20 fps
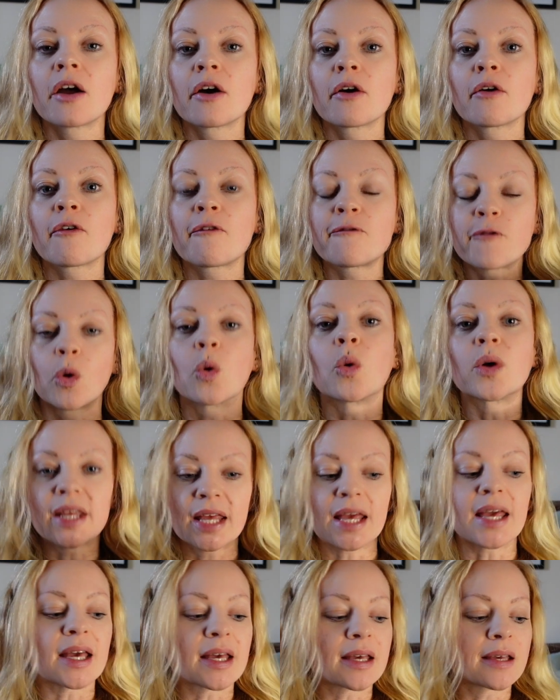for
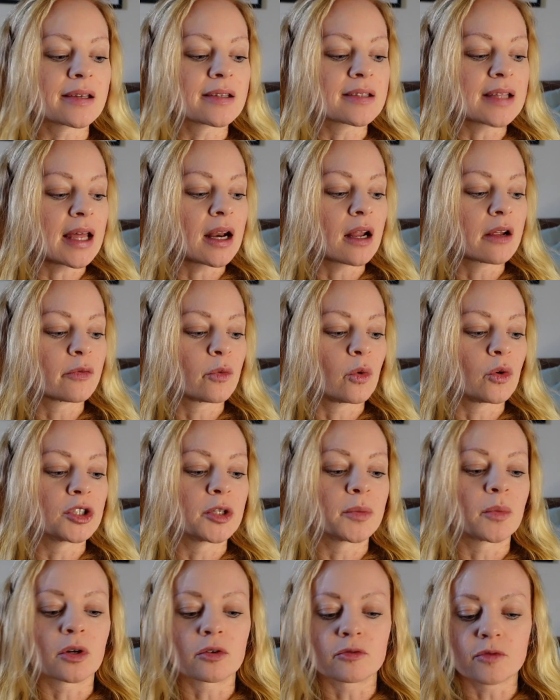years, and I've worn
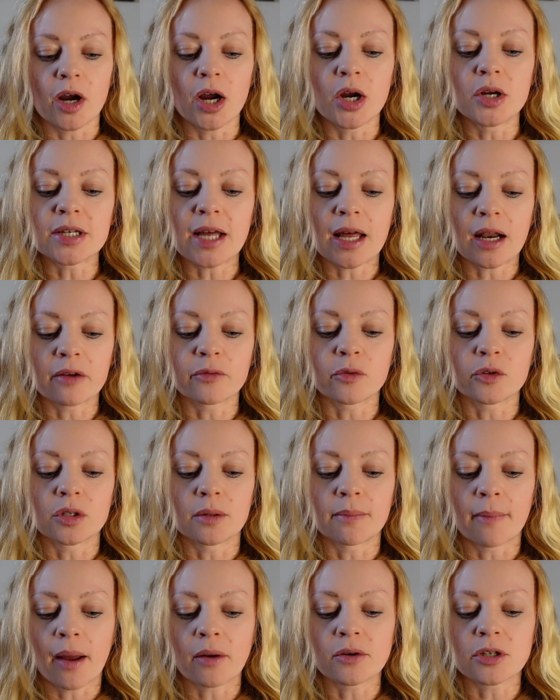them on road and I've worn
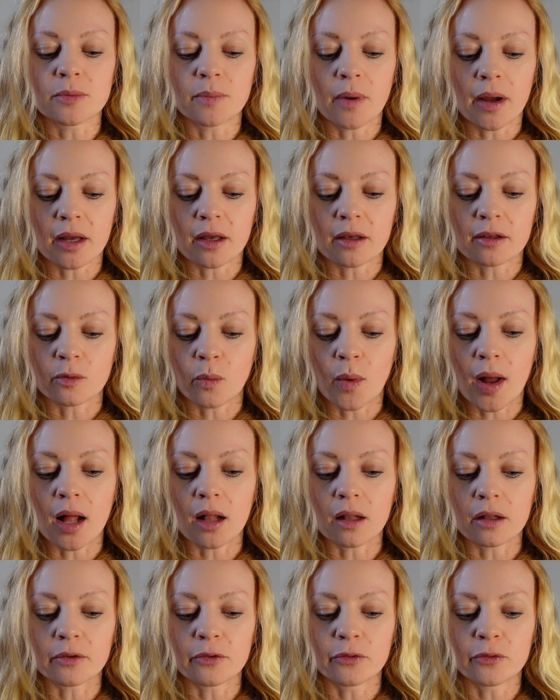them mountain biking as
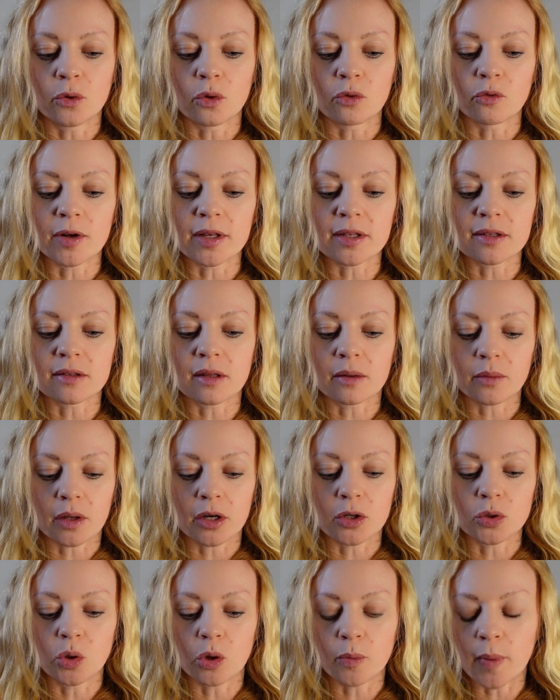well for reasons I'm
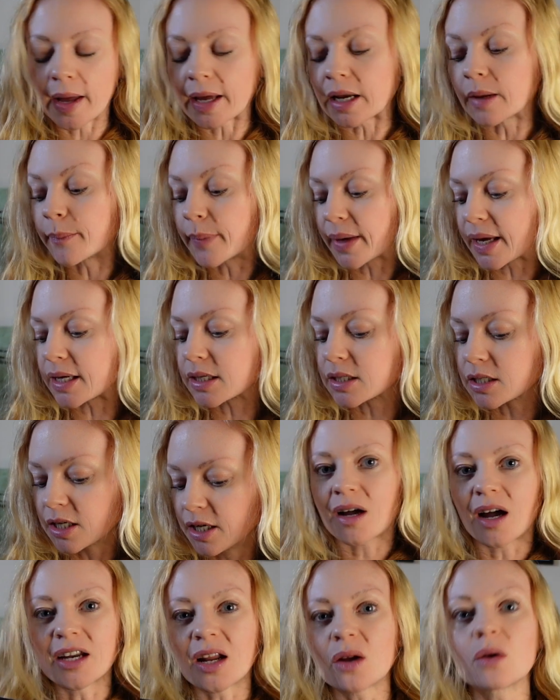going to talk about in a bit.
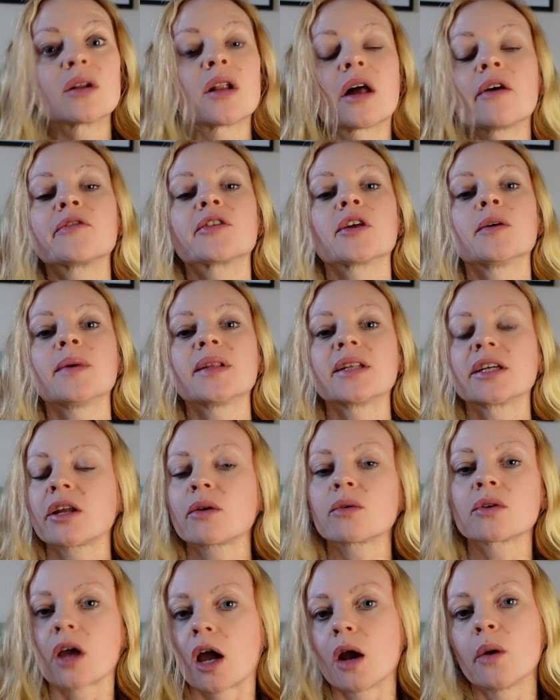I don't love them and they
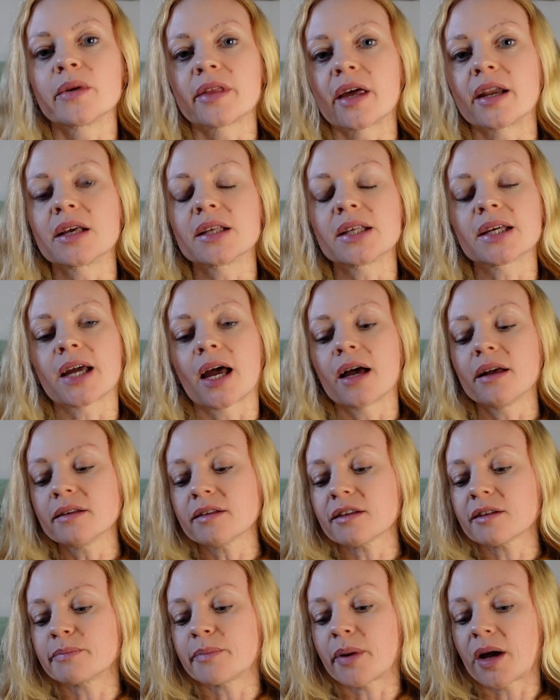don't go with anything
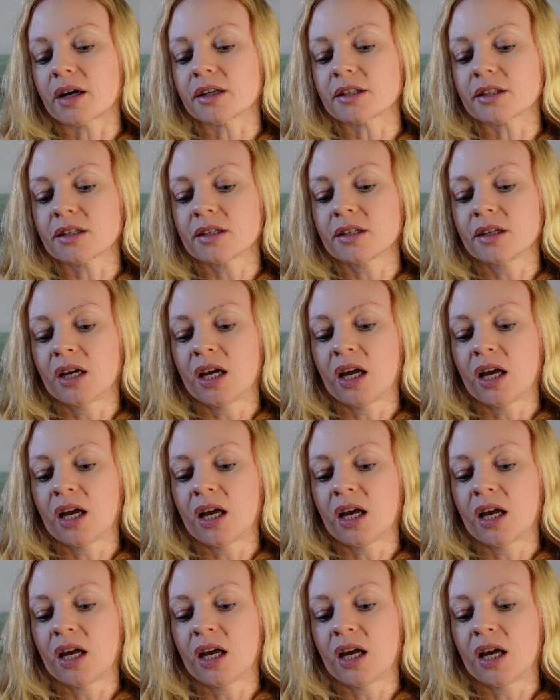else, but